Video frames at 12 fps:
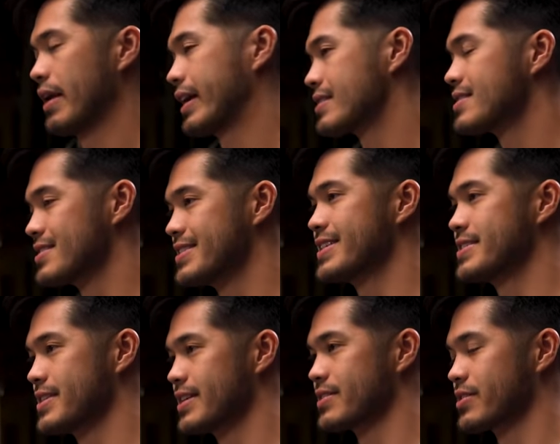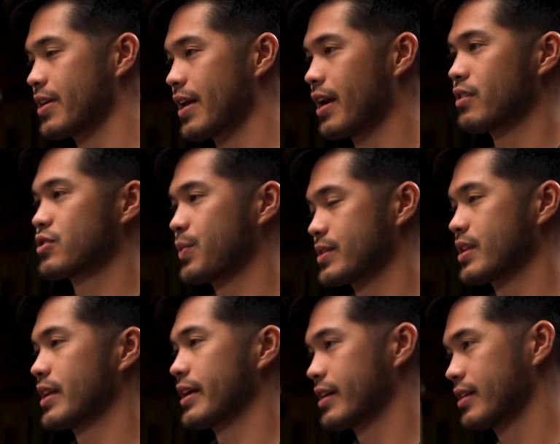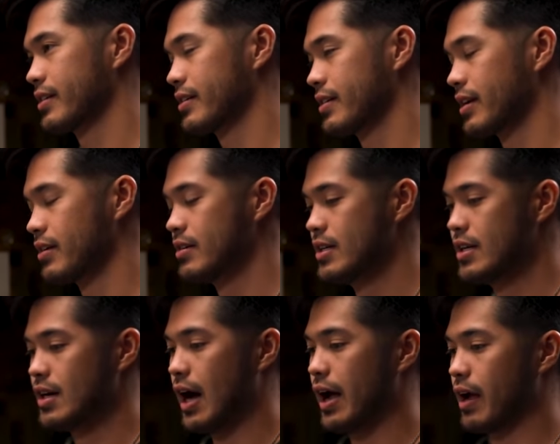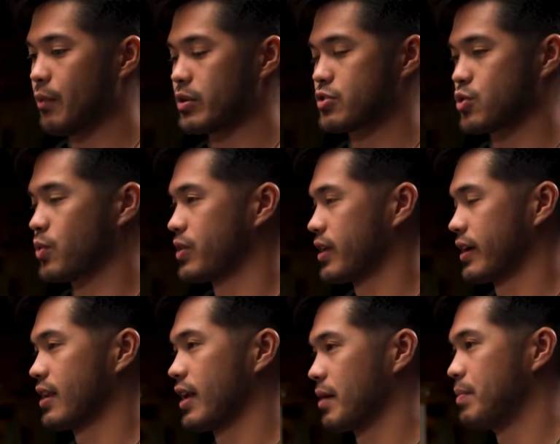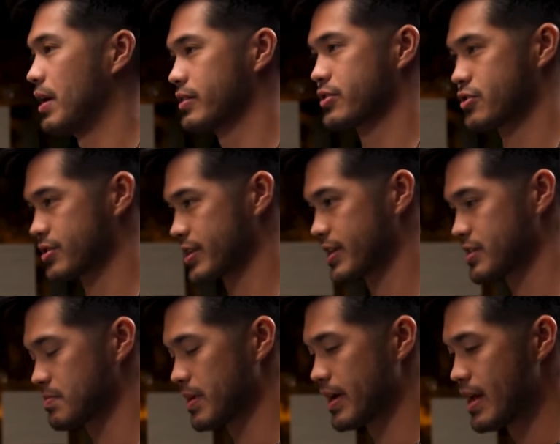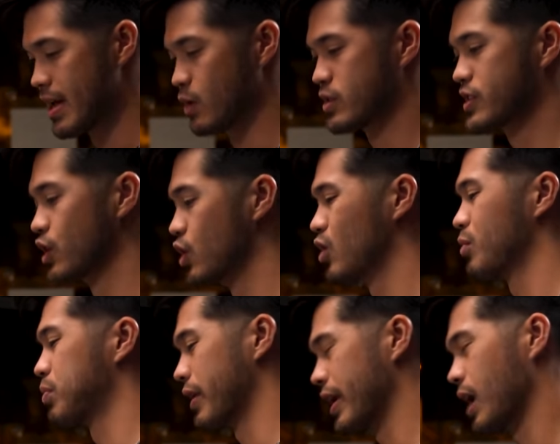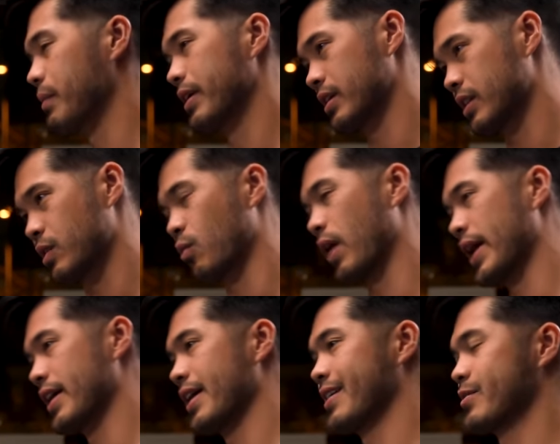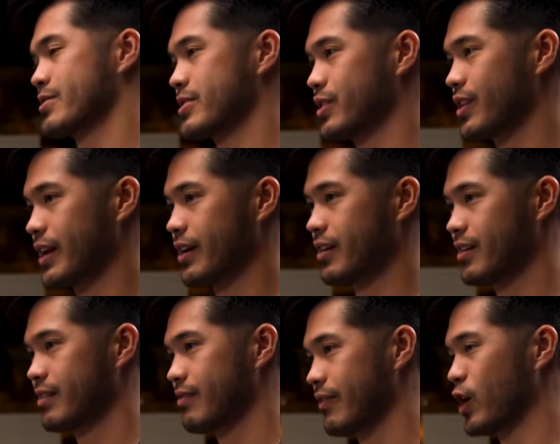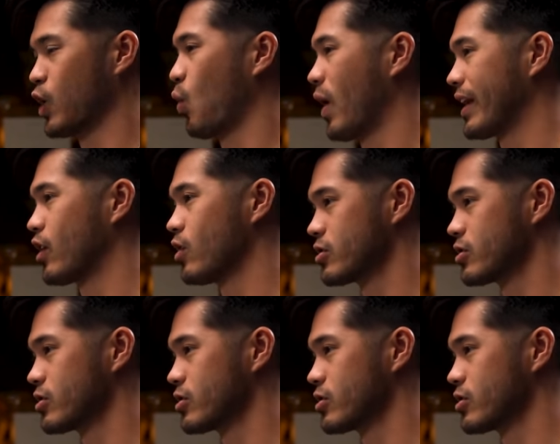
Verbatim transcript: but because it's DC, so and I also went to like right, you know. I went to school with like a lot of politicians' kids, but oh. it was oh. still predominantly white, and it was still like very white